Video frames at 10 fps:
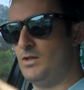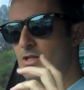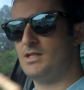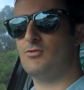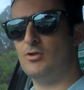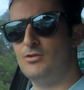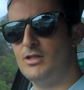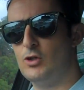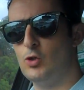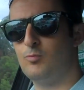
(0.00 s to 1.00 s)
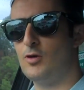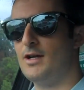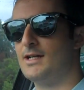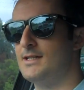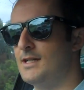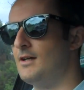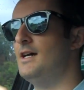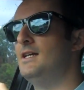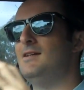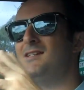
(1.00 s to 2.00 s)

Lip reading: this is a really cool product, and it kind of